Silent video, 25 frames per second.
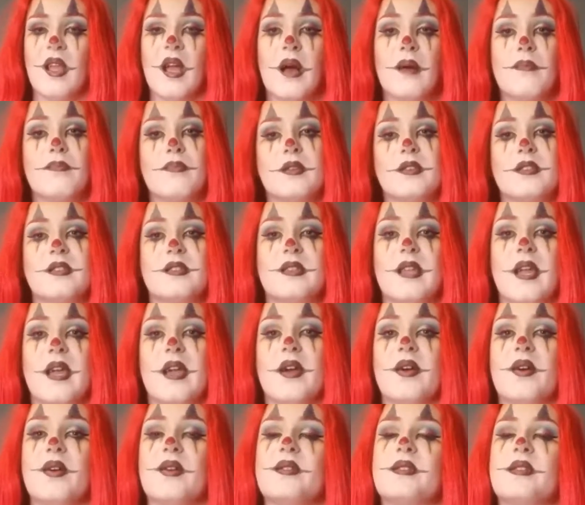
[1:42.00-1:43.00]
up the
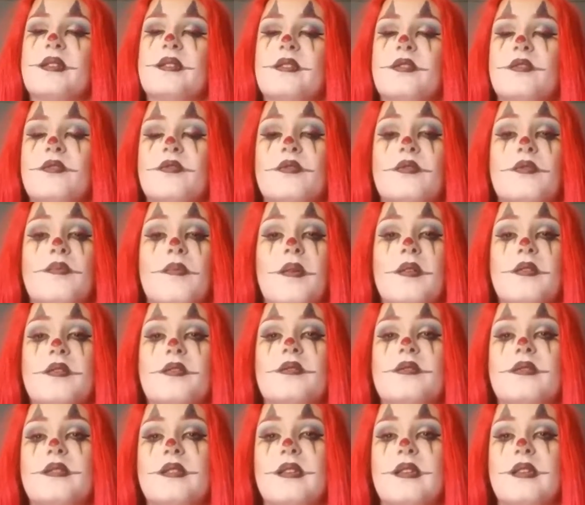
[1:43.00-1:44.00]
stairs, and you were supposed
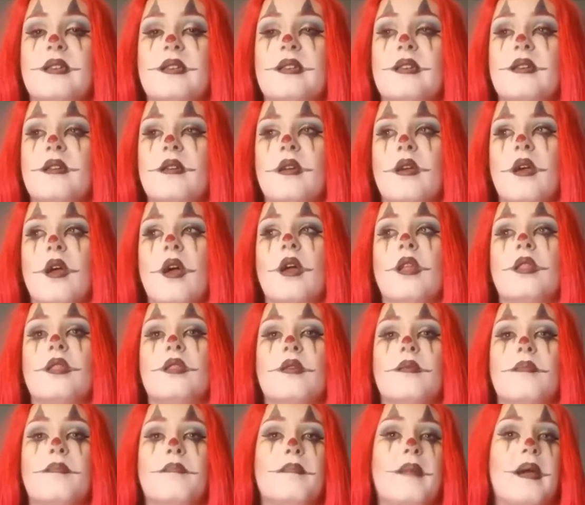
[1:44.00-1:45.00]
to see
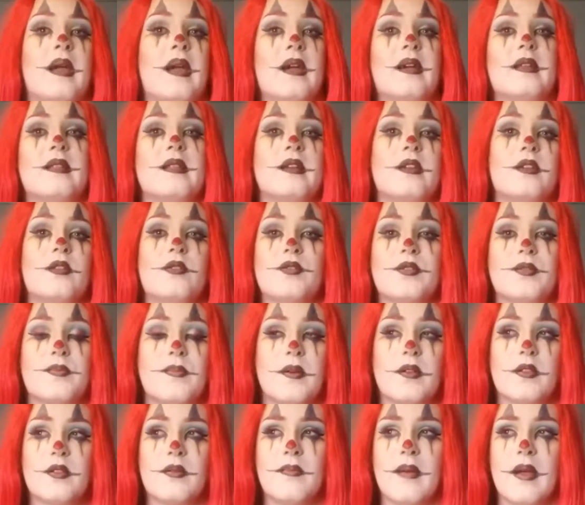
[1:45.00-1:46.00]
the man that you were
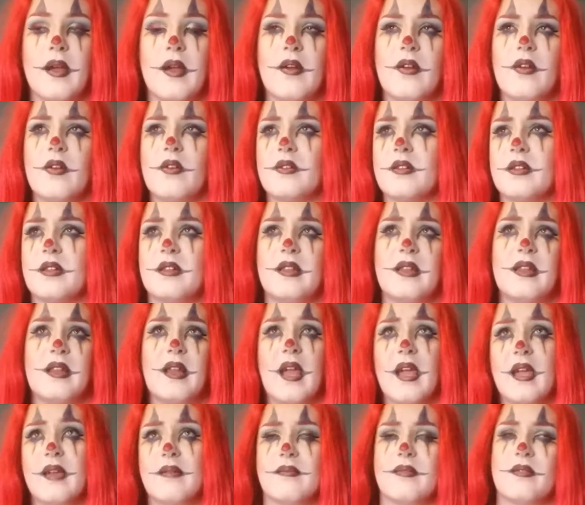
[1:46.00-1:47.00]
supposed to marry, or the
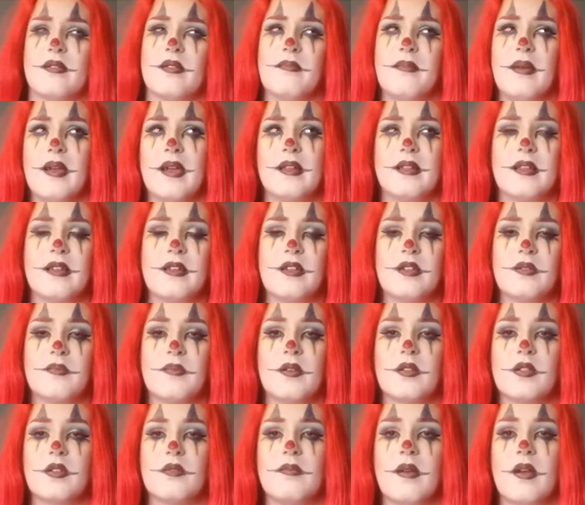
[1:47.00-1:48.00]
name of the man that you're
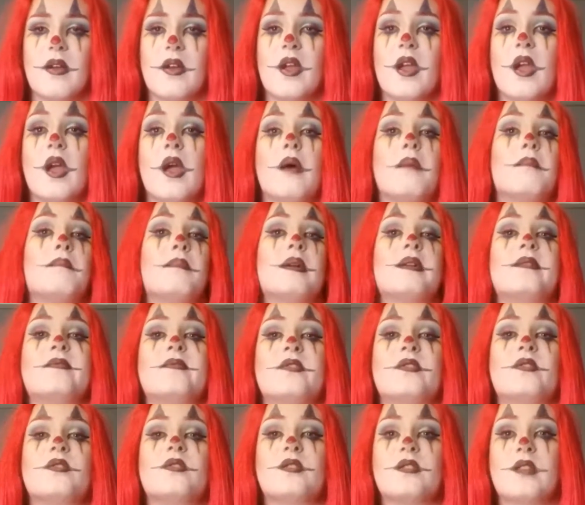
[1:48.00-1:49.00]
supposed to marry. But if
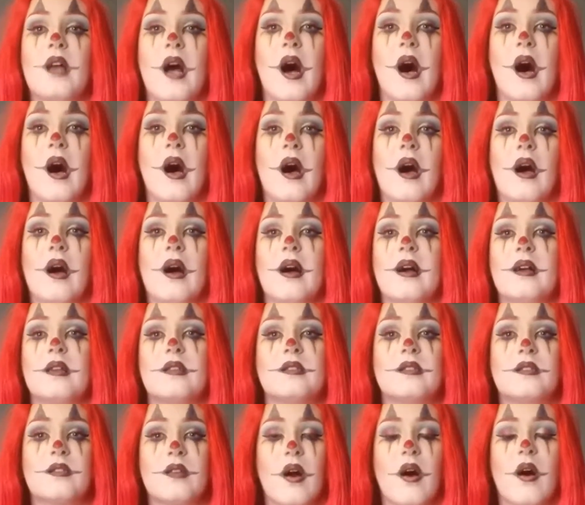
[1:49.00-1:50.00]
you saw a
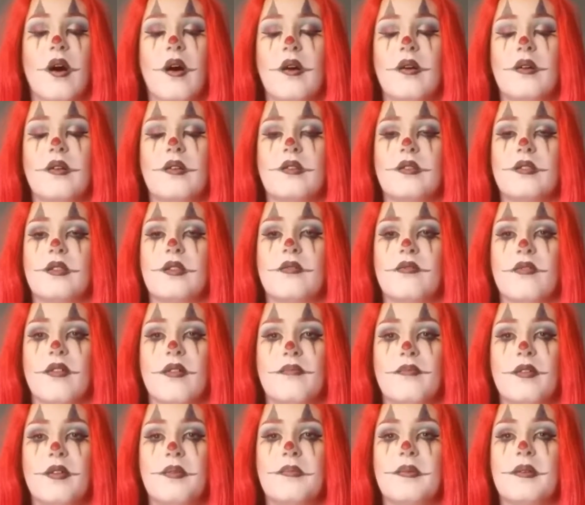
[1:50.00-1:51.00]
skull of the
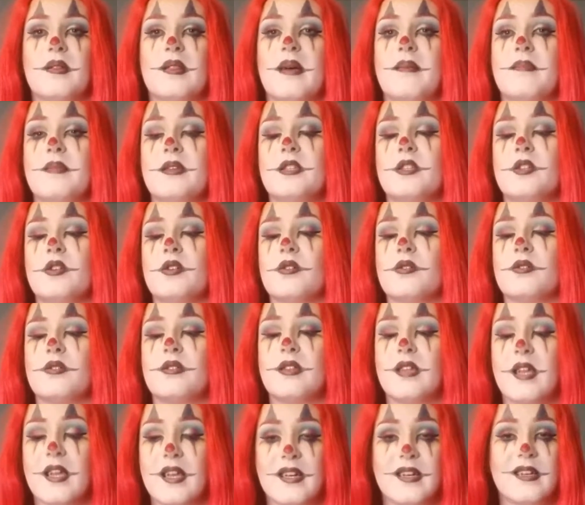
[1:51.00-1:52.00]
Grim Reaper, that means you're
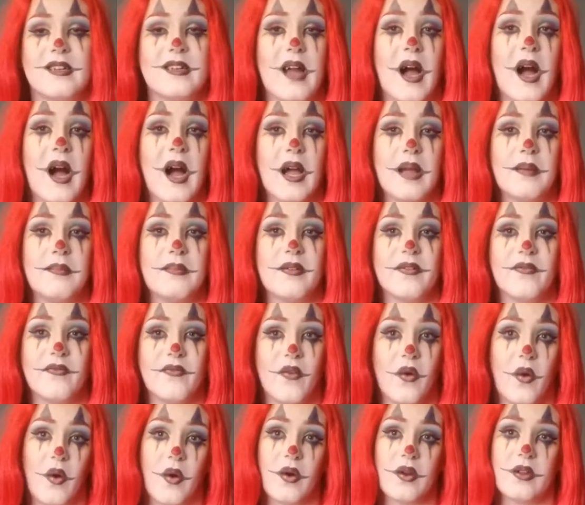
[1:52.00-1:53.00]
gonna die
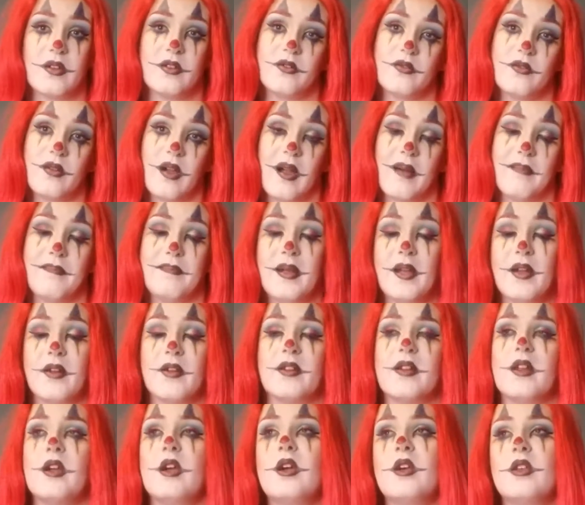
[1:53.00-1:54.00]
before you got
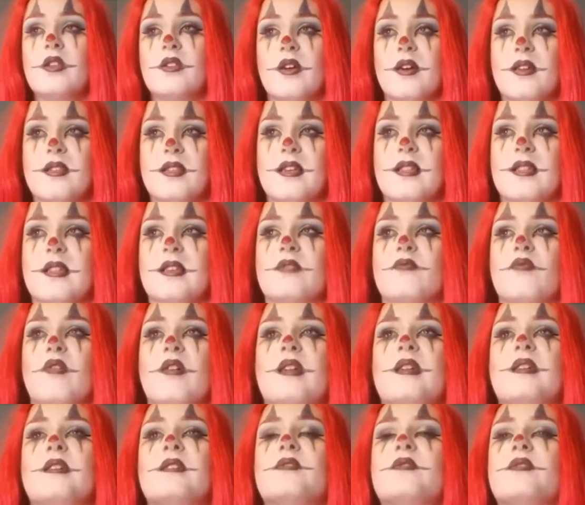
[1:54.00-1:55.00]
married. So I think that's
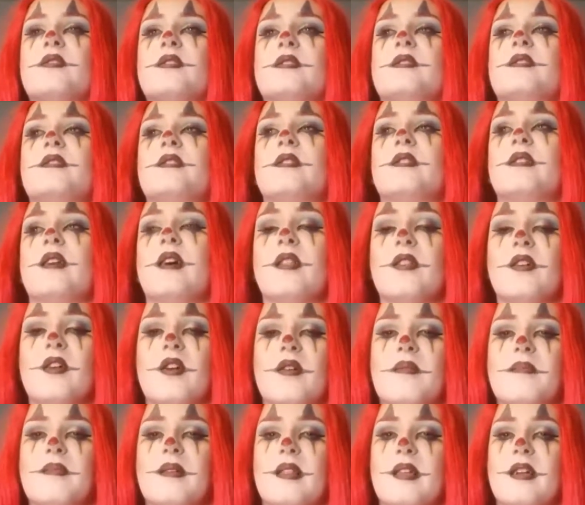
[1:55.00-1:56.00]
quite interesting. Another
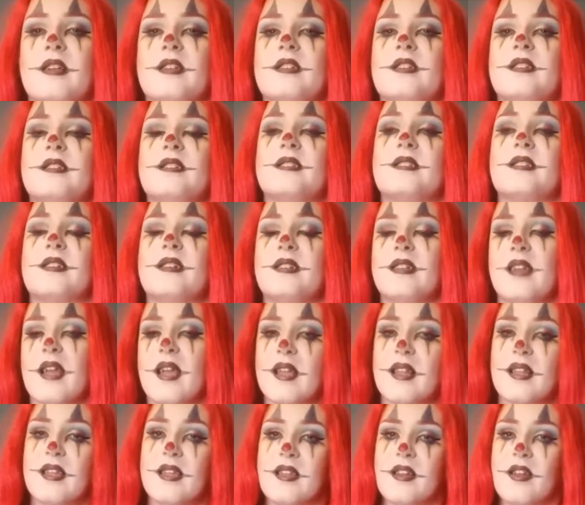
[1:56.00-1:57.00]
urban legend, it's
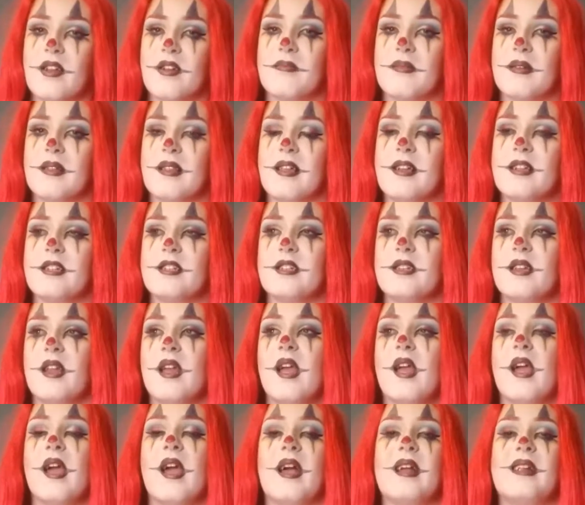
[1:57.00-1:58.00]
Canadian urban legend,
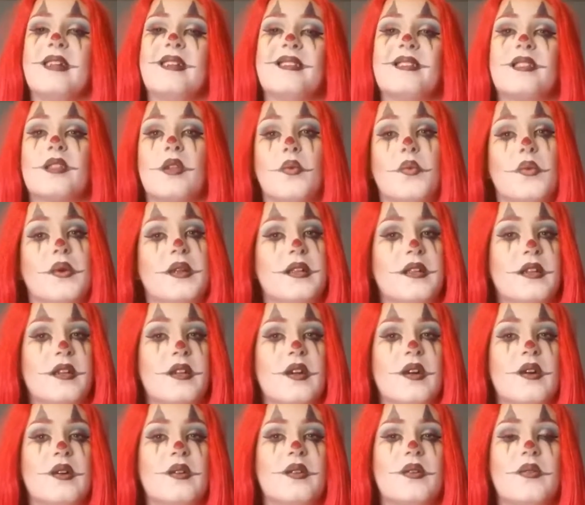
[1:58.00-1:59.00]
and it's the
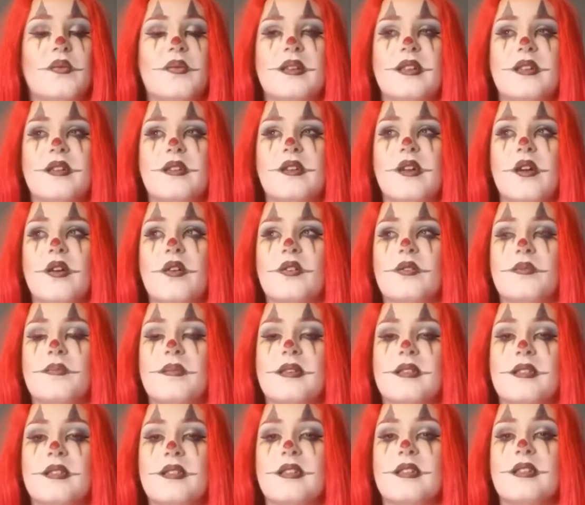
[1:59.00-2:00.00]
Wendigo. The Wendigo is
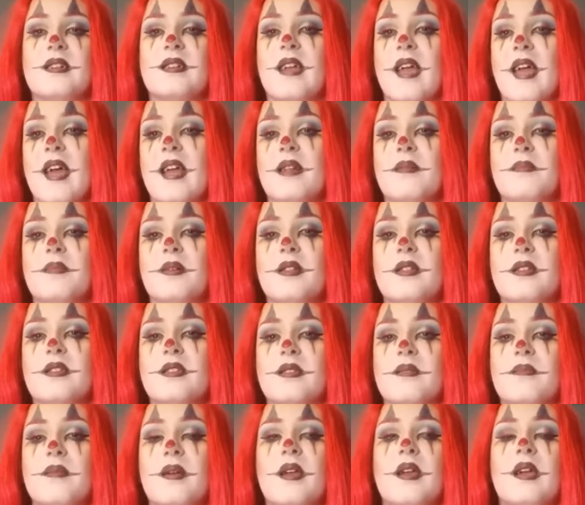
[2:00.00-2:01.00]
basically
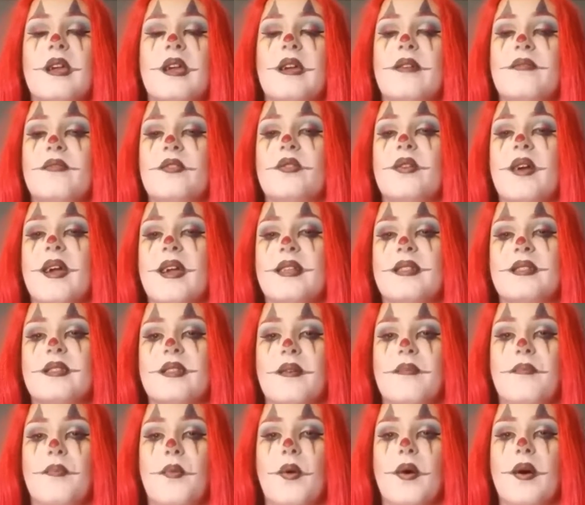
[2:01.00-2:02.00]
cannibalism. If you ate
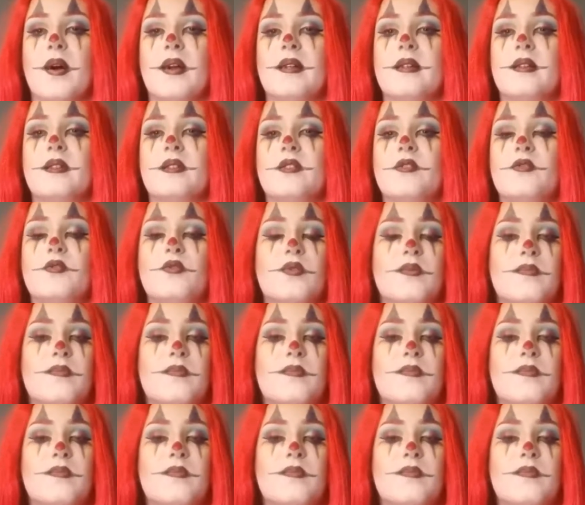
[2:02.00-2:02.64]
someone, you